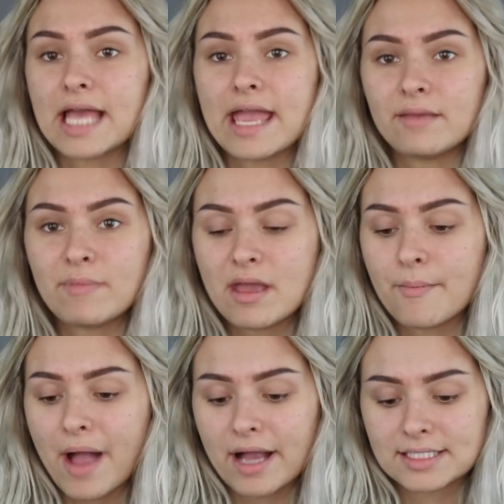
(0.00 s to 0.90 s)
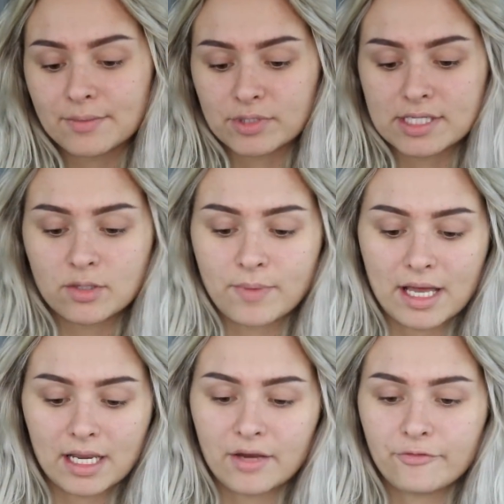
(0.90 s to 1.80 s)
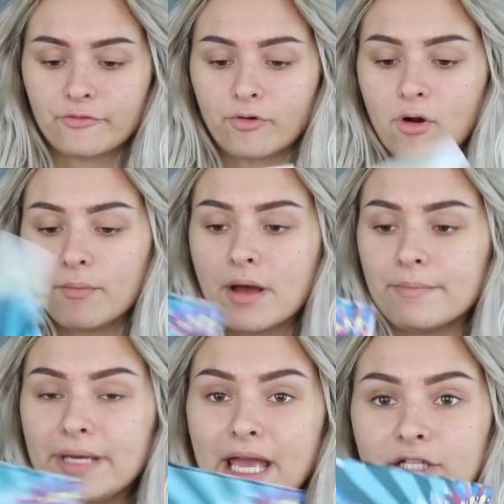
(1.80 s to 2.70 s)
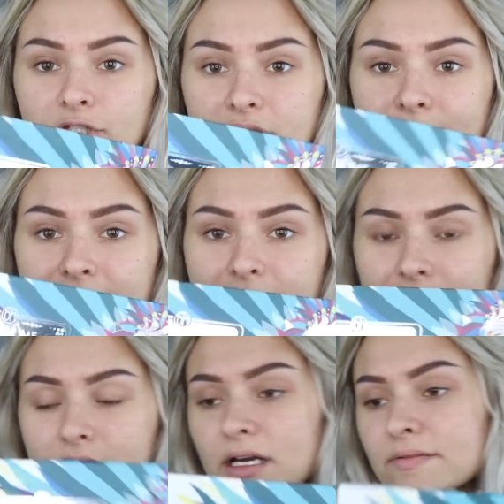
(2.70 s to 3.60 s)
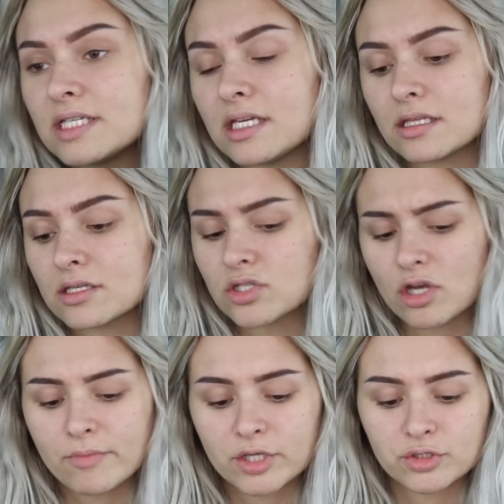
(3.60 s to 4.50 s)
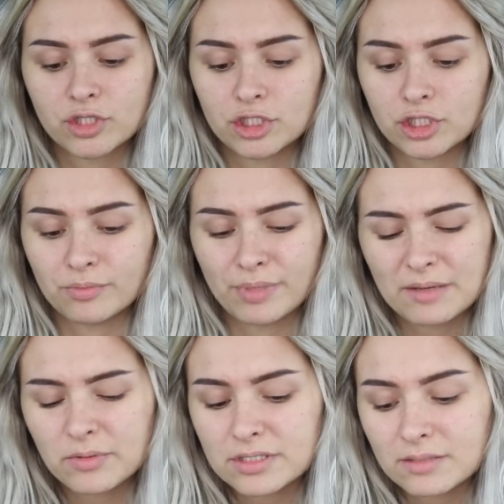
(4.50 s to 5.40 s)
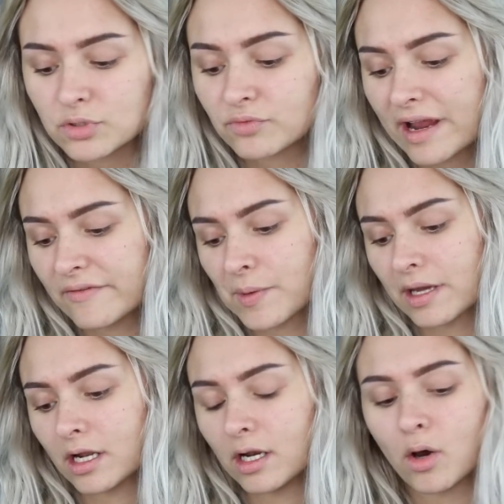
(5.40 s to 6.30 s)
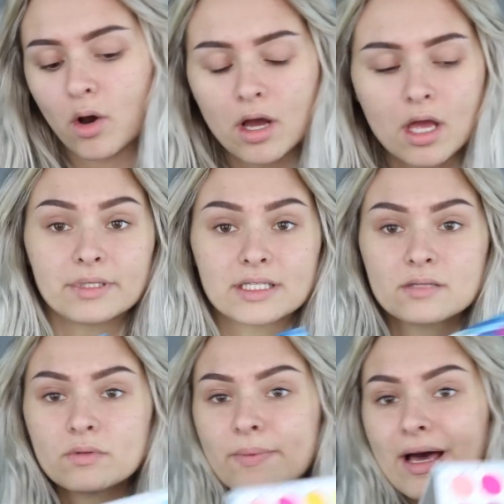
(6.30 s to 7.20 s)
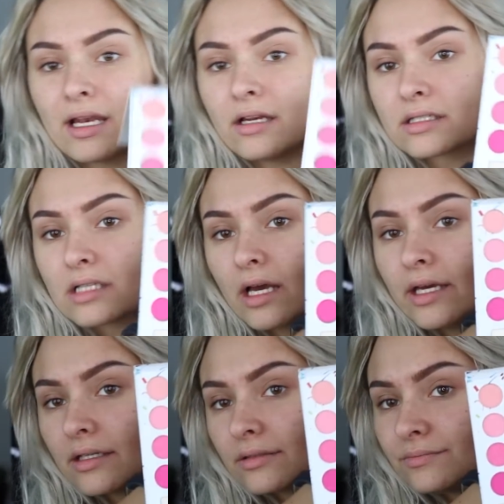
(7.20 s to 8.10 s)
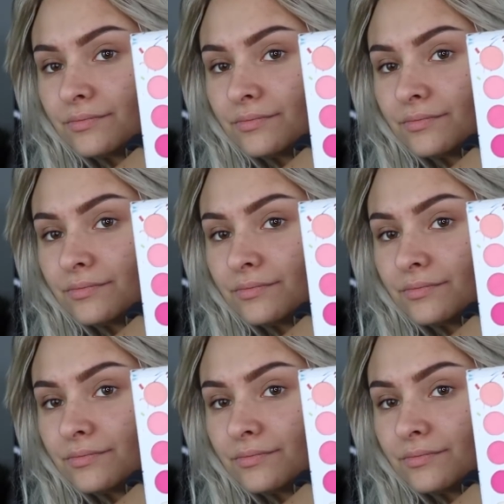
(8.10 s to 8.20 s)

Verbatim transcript: Take Me Back to Brazil palette from BH Cosmetics. I've seen this so much on YouTube. People seem to rave about it a lot. But this is what the palette looks like.